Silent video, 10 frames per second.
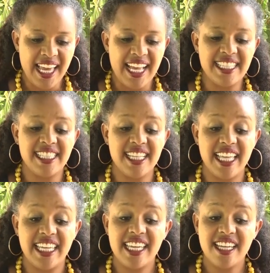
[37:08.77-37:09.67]
It said
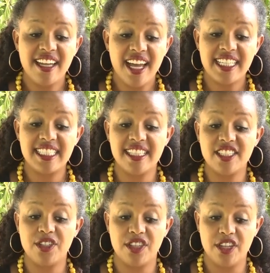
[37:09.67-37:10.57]
that he had not
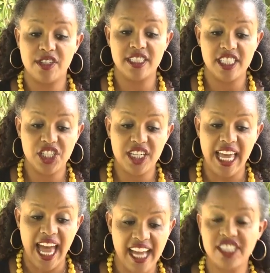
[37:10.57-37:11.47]
consented to their decision in
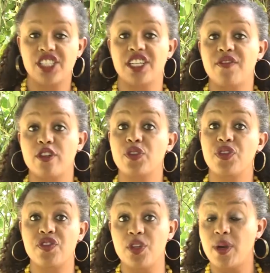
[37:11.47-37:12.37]
action in verse
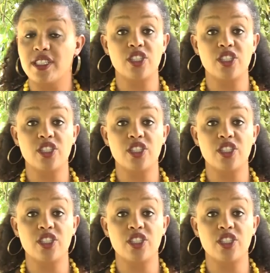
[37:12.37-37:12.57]
51.